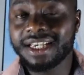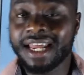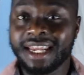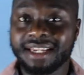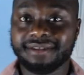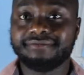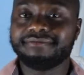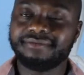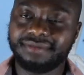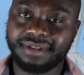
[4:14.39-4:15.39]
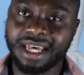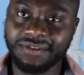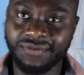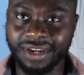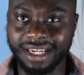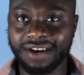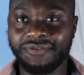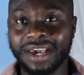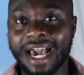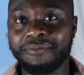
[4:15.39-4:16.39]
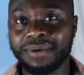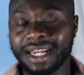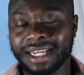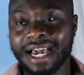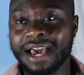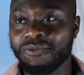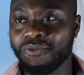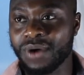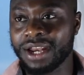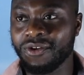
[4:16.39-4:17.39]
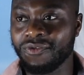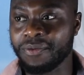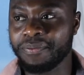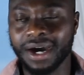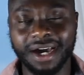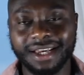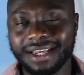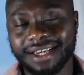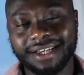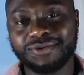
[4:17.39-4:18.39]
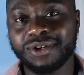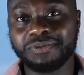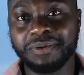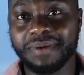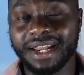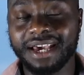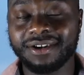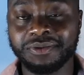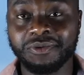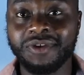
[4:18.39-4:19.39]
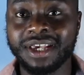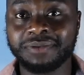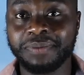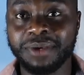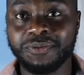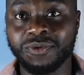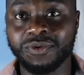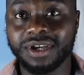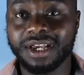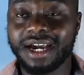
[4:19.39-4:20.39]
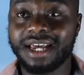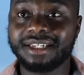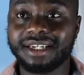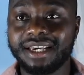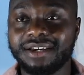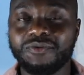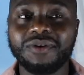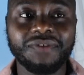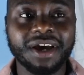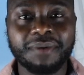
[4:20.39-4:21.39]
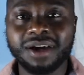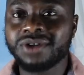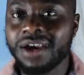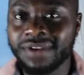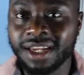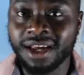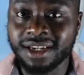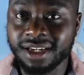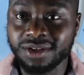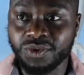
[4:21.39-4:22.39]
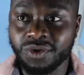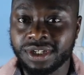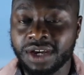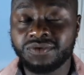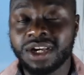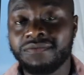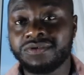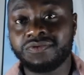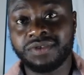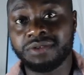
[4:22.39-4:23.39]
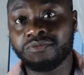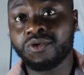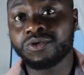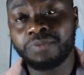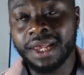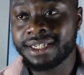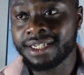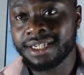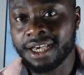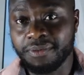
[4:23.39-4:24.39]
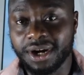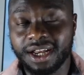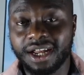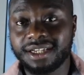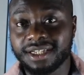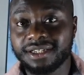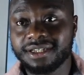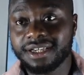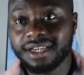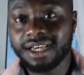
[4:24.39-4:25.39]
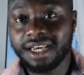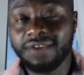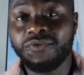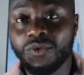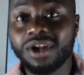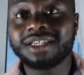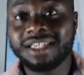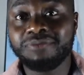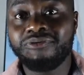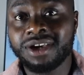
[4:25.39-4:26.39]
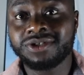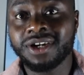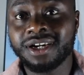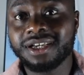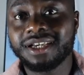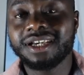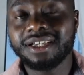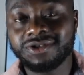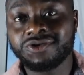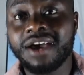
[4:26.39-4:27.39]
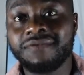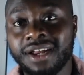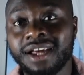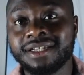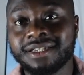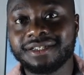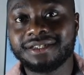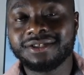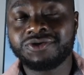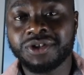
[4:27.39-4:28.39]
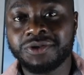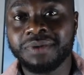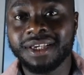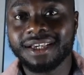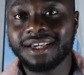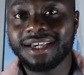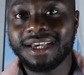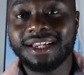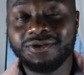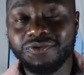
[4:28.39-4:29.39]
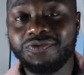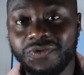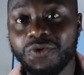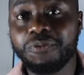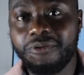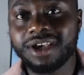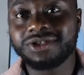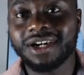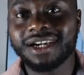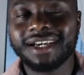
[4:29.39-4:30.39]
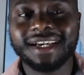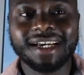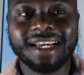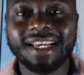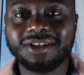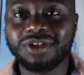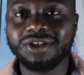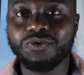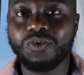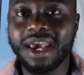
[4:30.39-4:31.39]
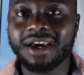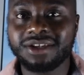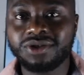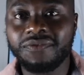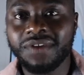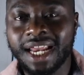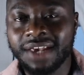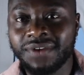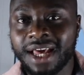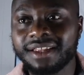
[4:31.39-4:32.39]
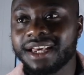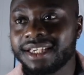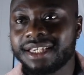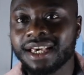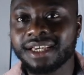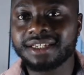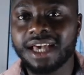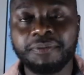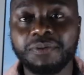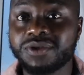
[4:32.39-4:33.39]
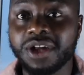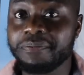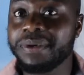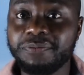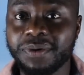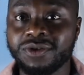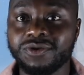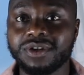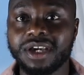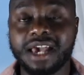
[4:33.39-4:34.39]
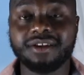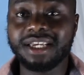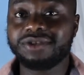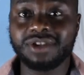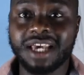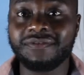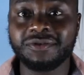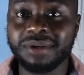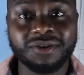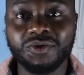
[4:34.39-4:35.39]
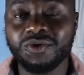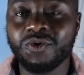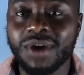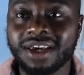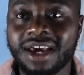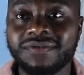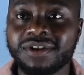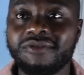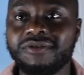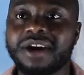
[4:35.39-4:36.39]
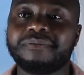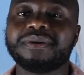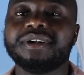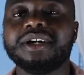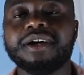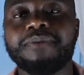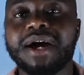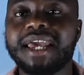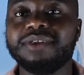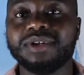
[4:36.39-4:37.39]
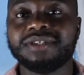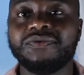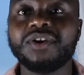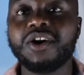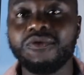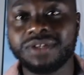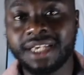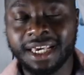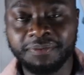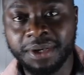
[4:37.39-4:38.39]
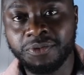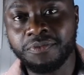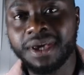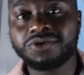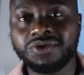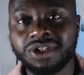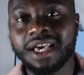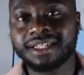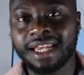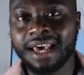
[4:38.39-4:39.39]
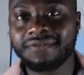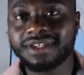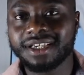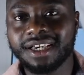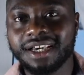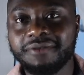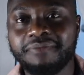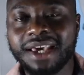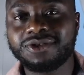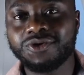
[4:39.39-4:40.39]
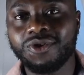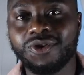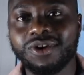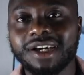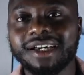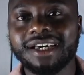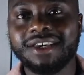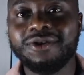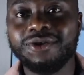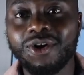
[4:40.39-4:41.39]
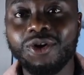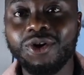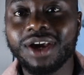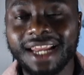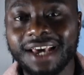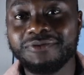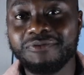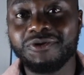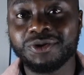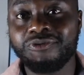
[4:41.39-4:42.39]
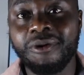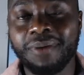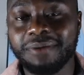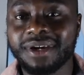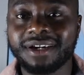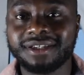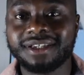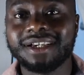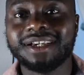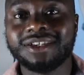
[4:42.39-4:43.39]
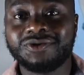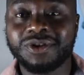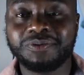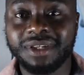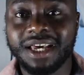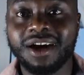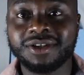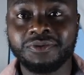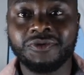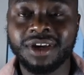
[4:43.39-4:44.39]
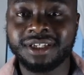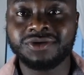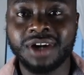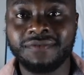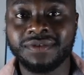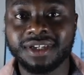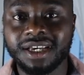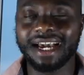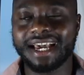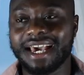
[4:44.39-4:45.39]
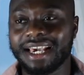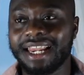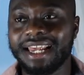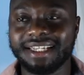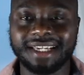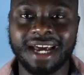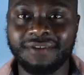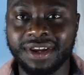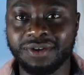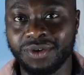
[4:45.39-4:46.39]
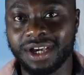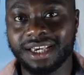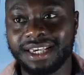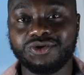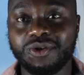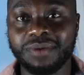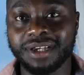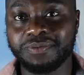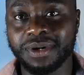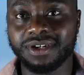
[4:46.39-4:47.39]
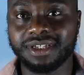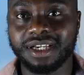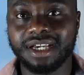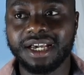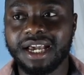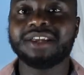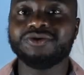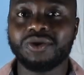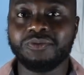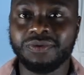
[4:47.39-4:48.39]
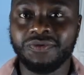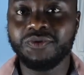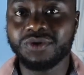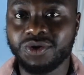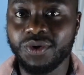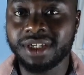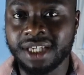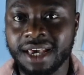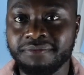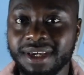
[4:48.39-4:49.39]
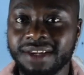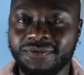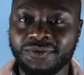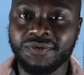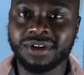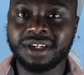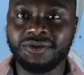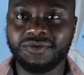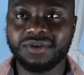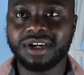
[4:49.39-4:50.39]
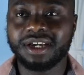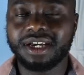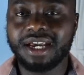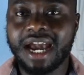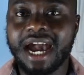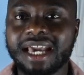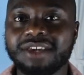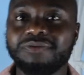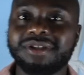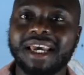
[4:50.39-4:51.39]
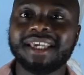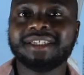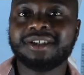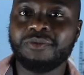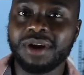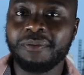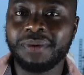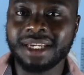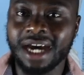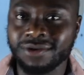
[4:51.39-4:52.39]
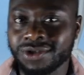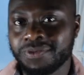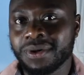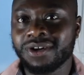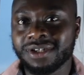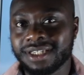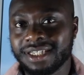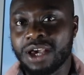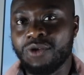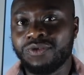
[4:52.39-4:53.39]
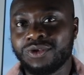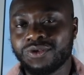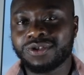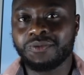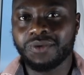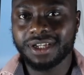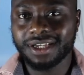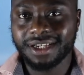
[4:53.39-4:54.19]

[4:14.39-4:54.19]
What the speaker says: And then, thankfully, nothing happened and the guy went over. But trust me, man, there are some crazy people. And one thing about driving in London as well is I've driven in most places, but London, if you want to see pressure, drive in London. Trust me, you feel pressure. Literally, you wait on the traffic lights for like 30 seconds and people start beeping you. And you literally have to be quick, you have to hurry up. But anyways, if you're overtaking people, make sure you check the left. Make sure you're looking at your mirrors properly, because trust me, there are some crazy drivers. That guy clearly didn't have any work. He was jobless, because at a job, if you were doing something meaningful with yourself, how can you be chasing someone up and down just because they overtook someone?